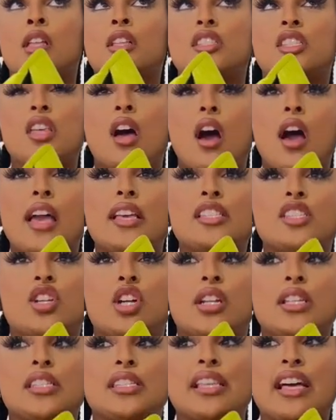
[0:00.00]
Size
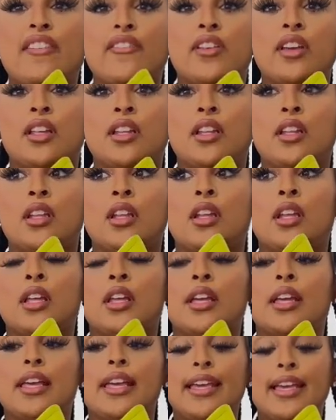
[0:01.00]
thirty-seven,
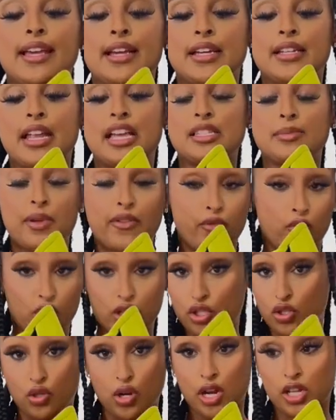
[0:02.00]
and I spent
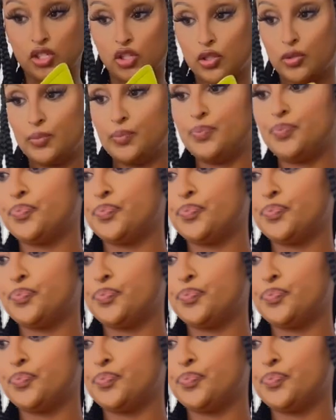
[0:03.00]
forty-two dollars on them.